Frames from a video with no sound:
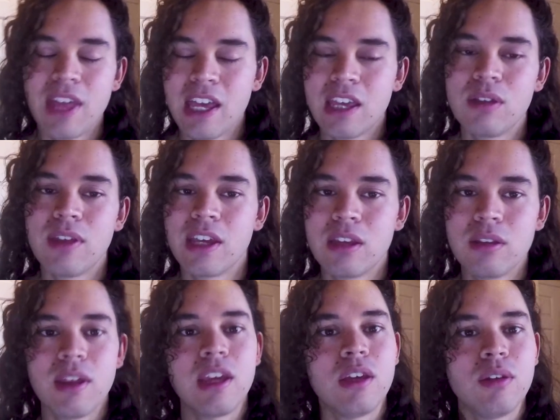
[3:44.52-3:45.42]
thank
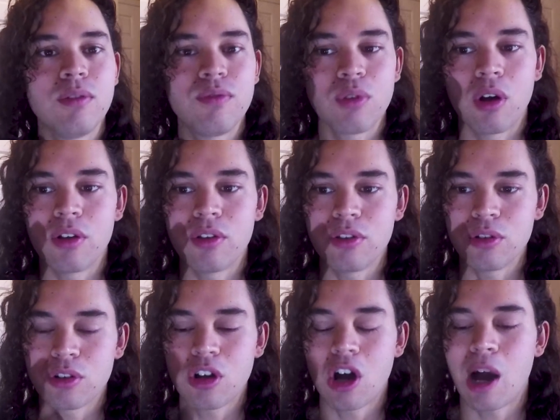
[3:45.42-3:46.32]
you for all
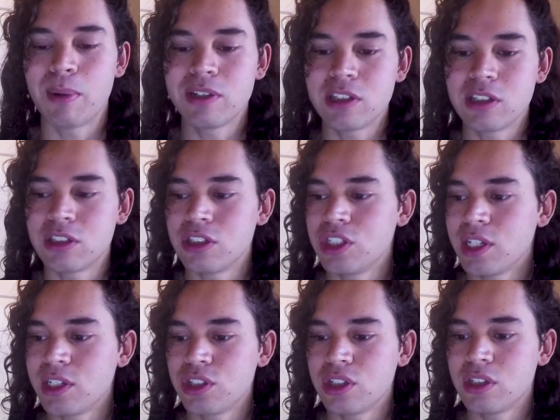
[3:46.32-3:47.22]
your comments and
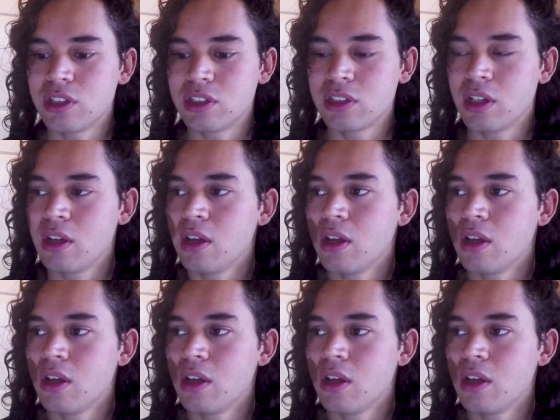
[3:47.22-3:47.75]
suggestions.